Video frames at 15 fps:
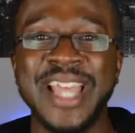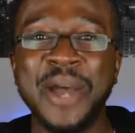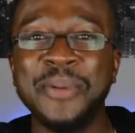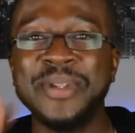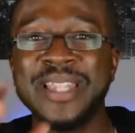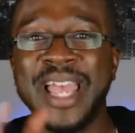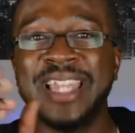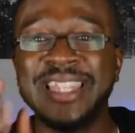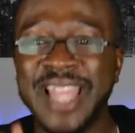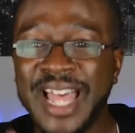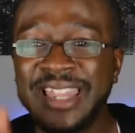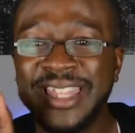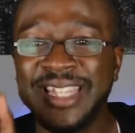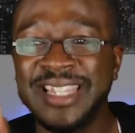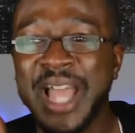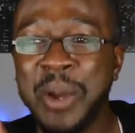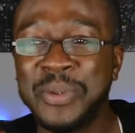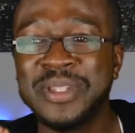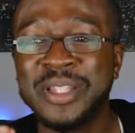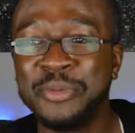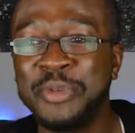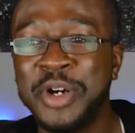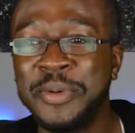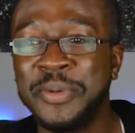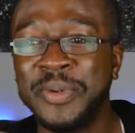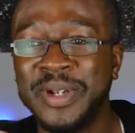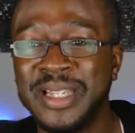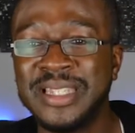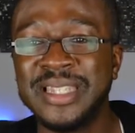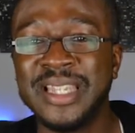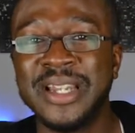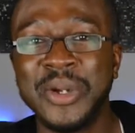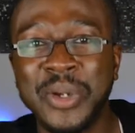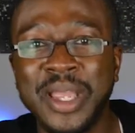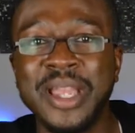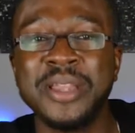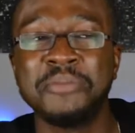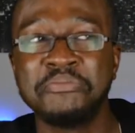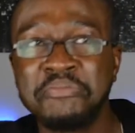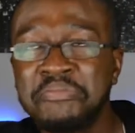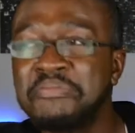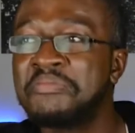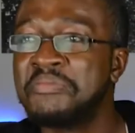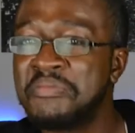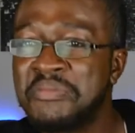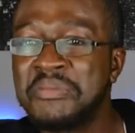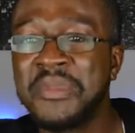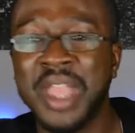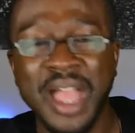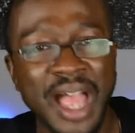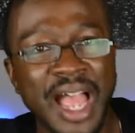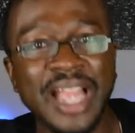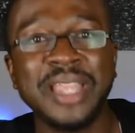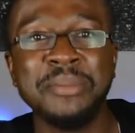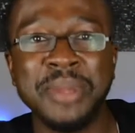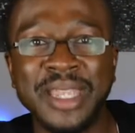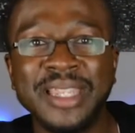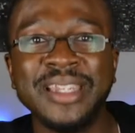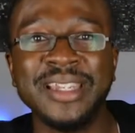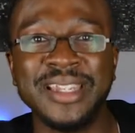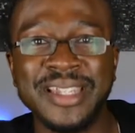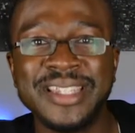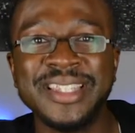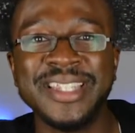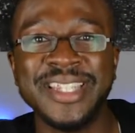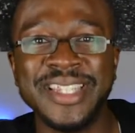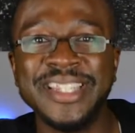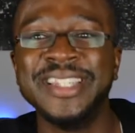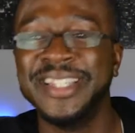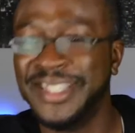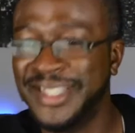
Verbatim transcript: I think that was the moment where he said, "Okay, I can make it in this league."